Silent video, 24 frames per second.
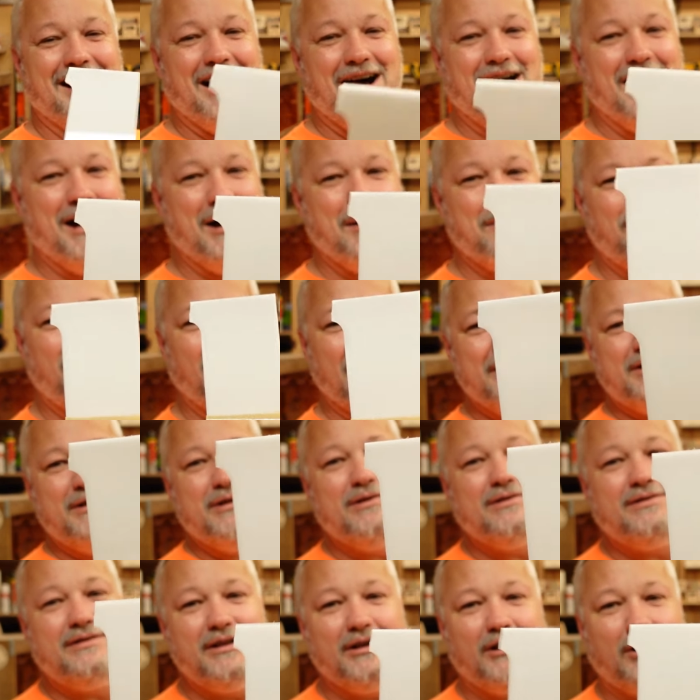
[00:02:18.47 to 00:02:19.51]
uh, but
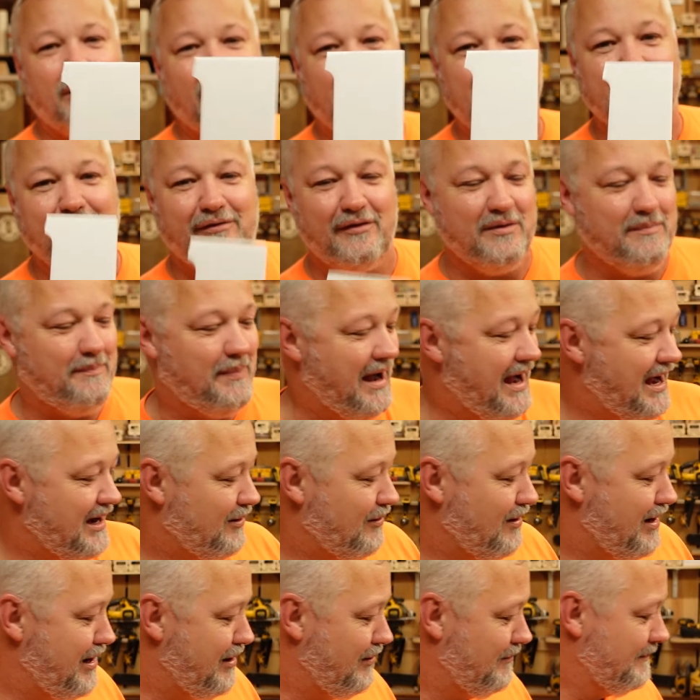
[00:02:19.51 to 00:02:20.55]
use the acrylic for the
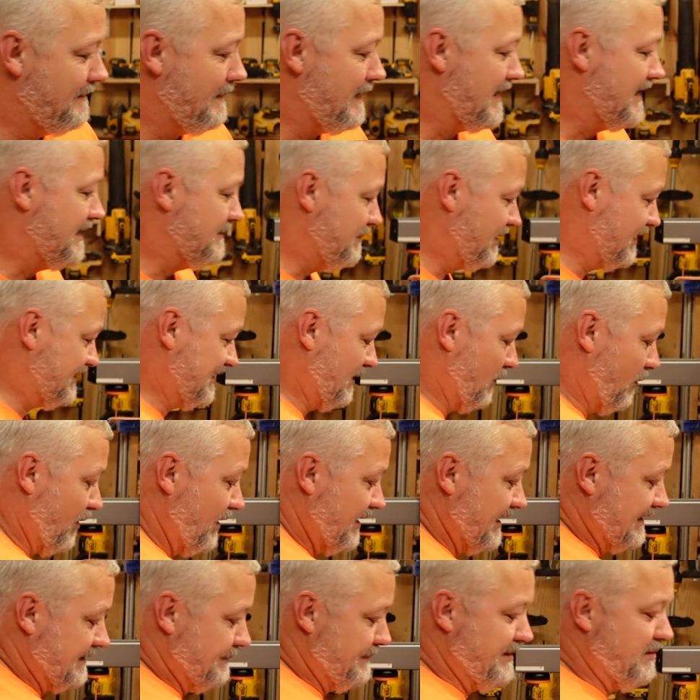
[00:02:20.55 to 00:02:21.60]
background because I
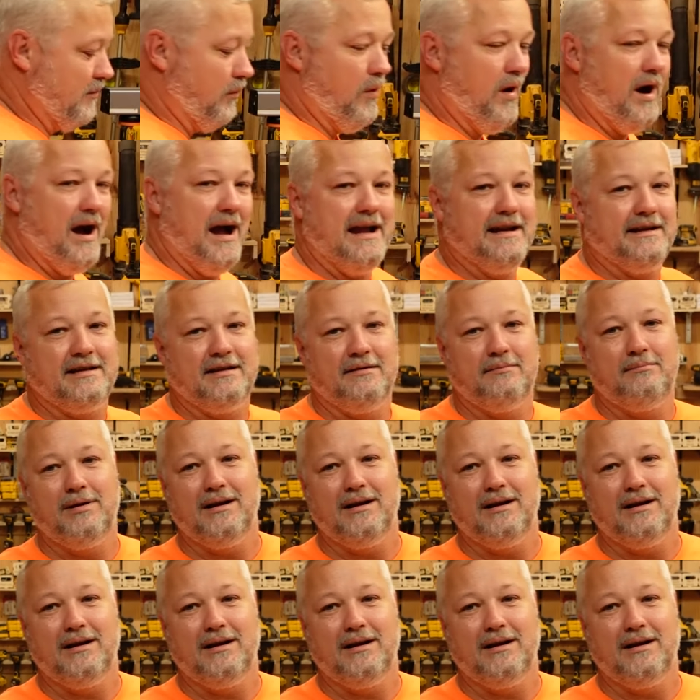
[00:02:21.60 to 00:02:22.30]
wanted it to be white,